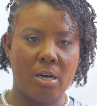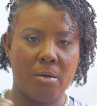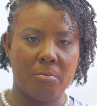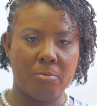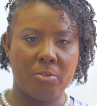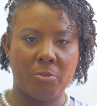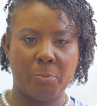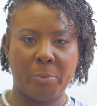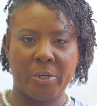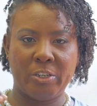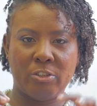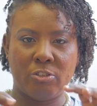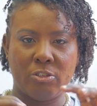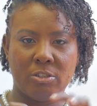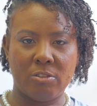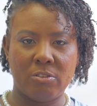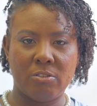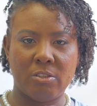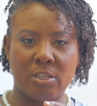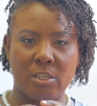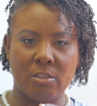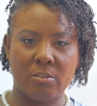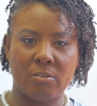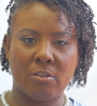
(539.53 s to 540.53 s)
special
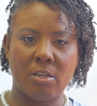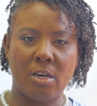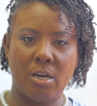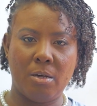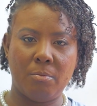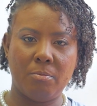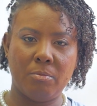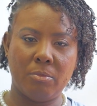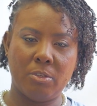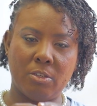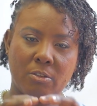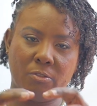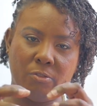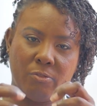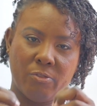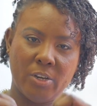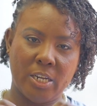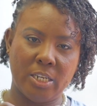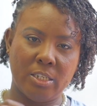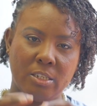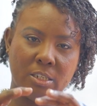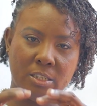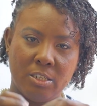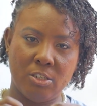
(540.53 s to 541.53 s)
cells come to
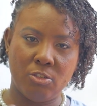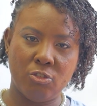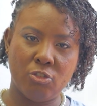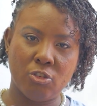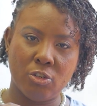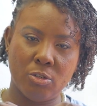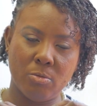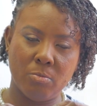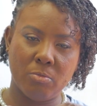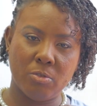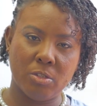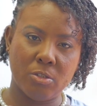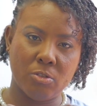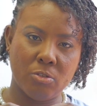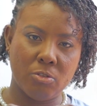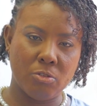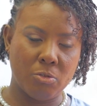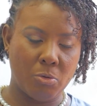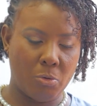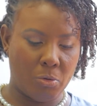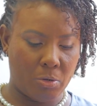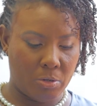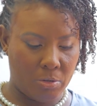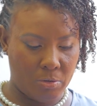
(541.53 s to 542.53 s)
fight any germs and
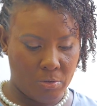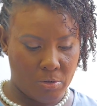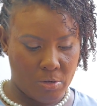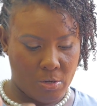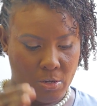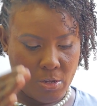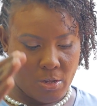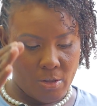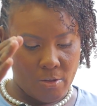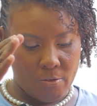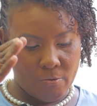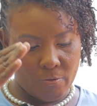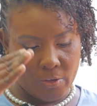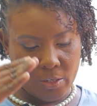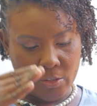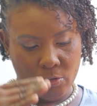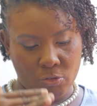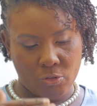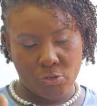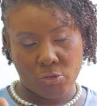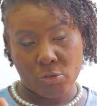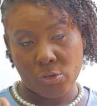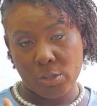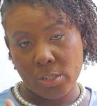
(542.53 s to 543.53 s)
so on.
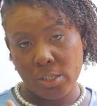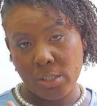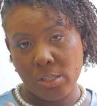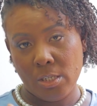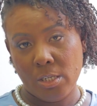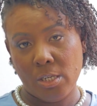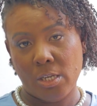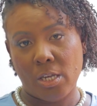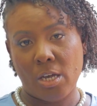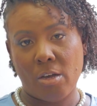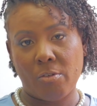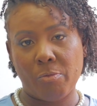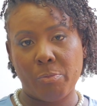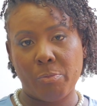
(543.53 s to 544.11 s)
Phase 3, you have